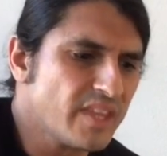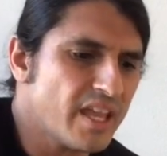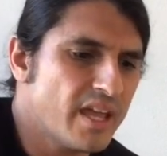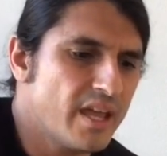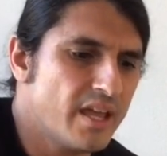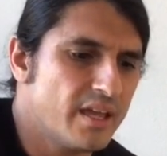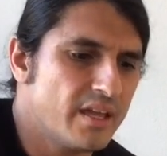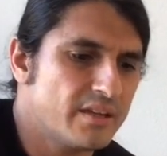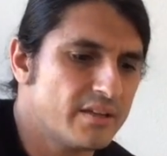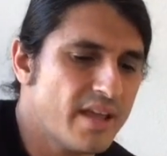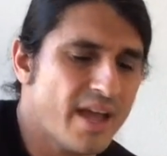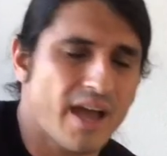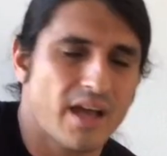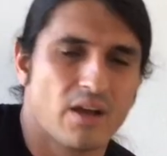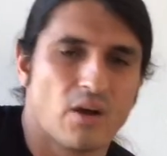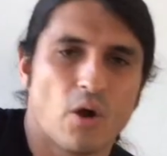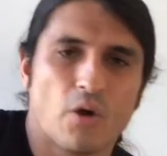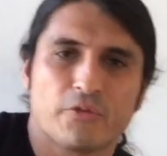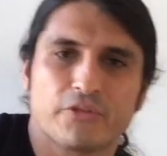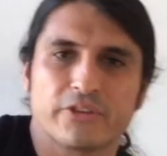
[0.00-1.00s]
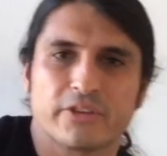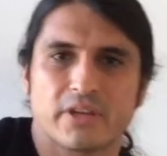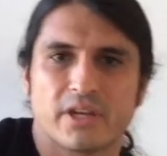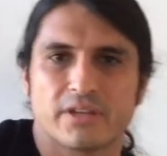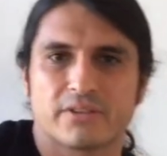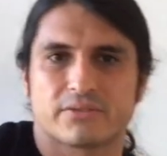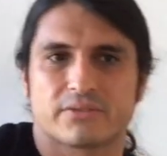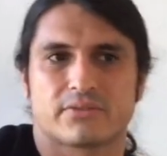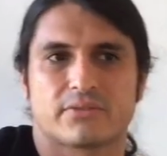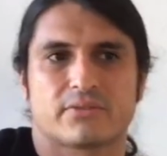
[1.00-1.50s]
And yeah, hopefully you
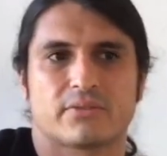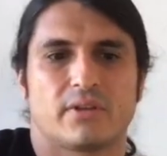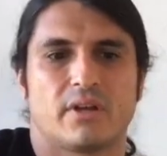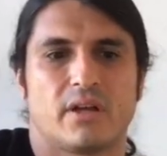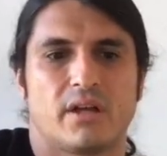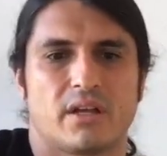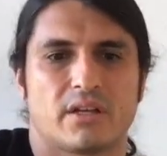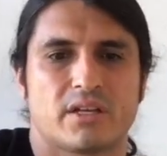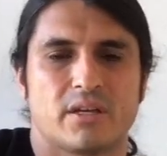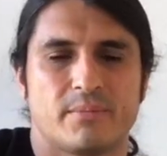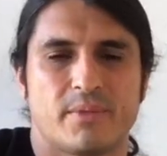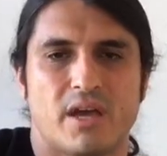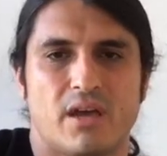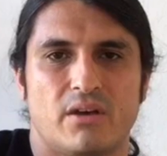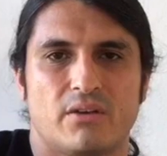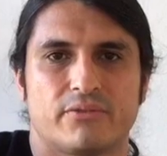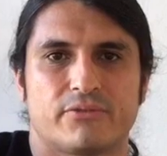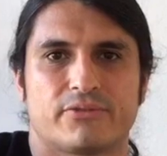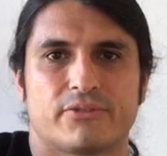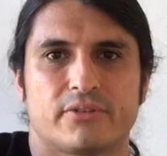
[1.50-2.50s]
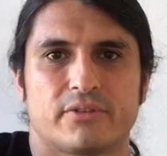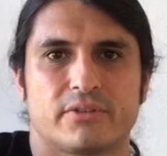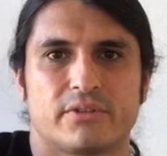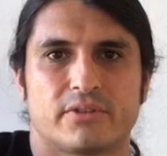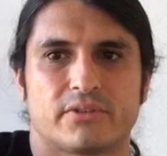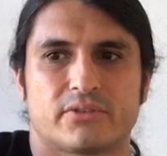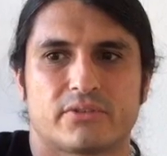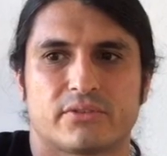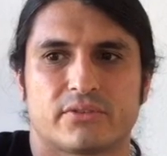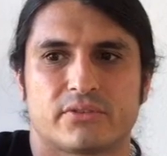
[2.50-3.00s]
guys come out for
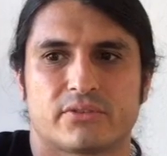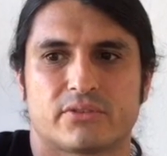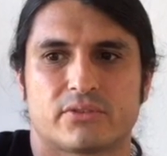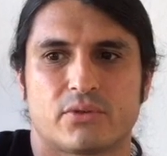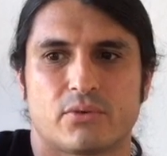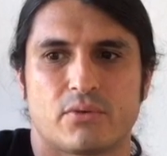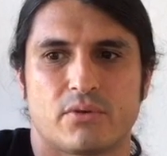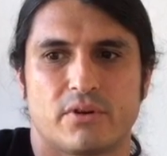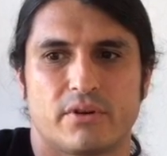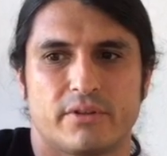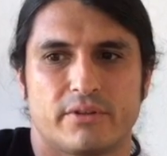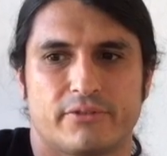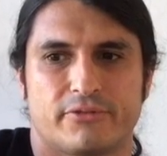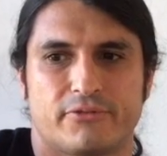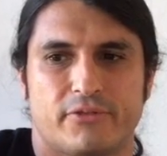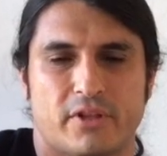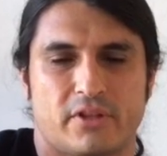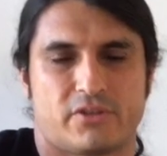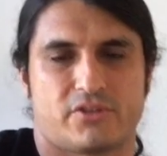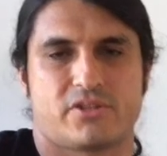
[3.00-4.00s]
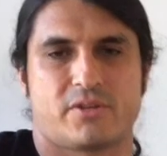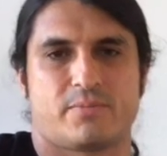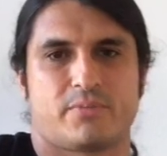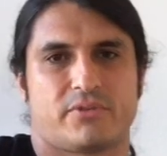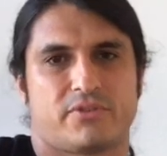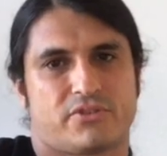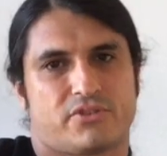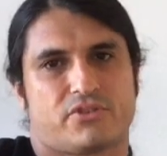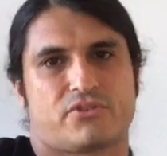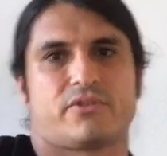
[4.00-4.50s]
this tour, the Fellowship
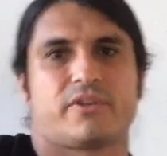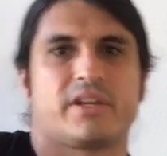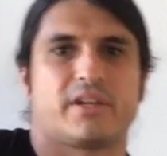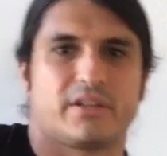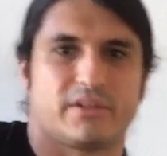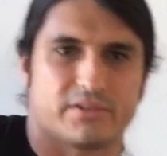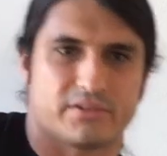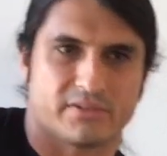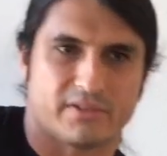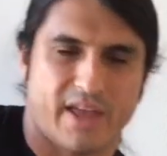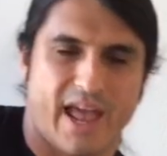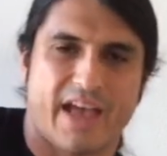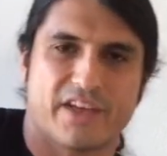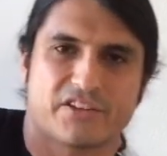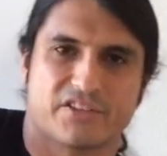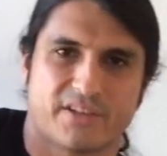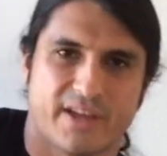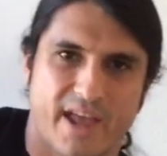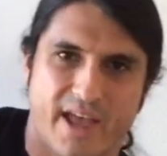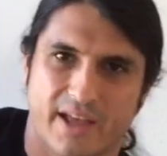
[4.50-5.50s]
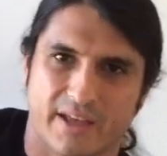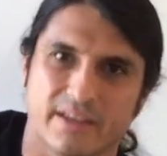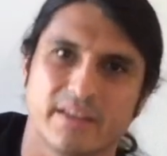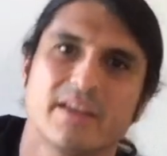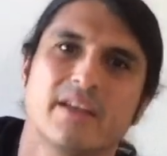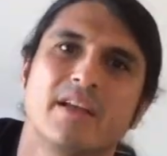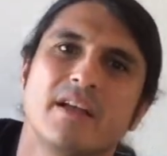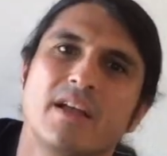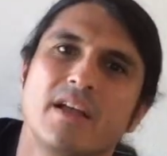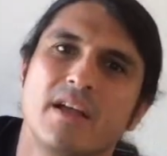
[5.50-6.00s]
of the Strings. Hashtag
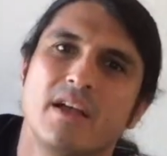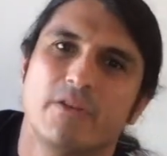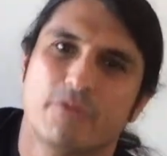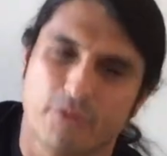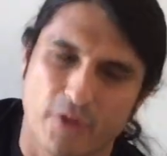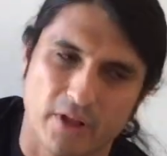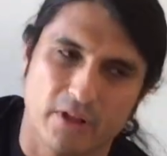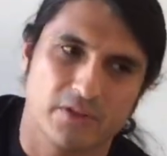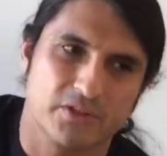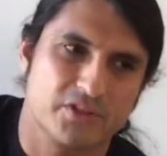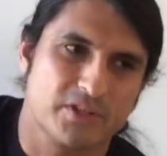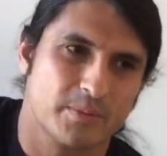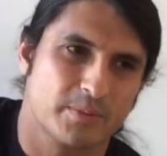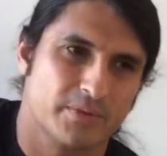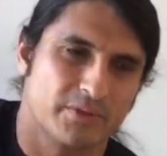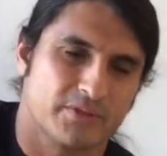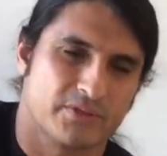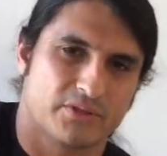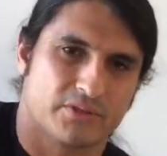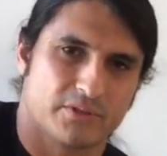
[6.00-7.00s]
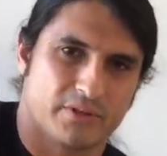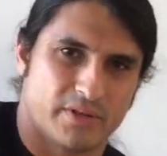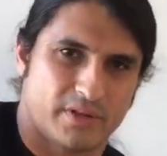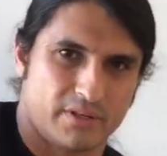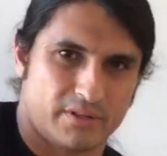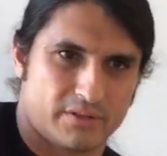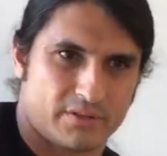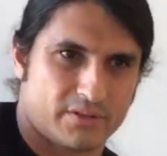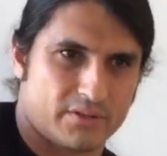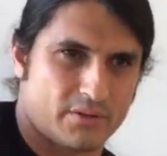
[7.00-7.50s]
Fellowship of the
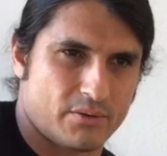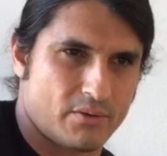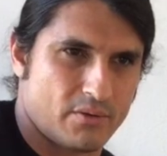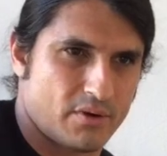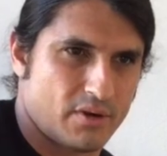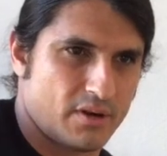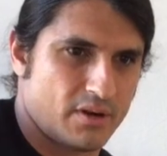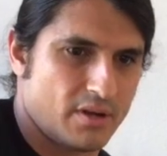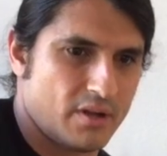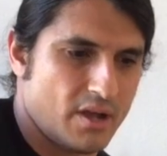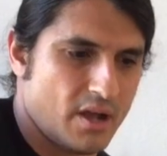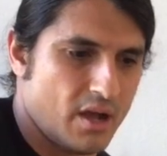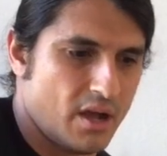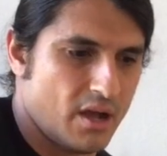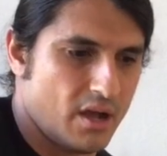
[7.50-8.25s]
Strings tour.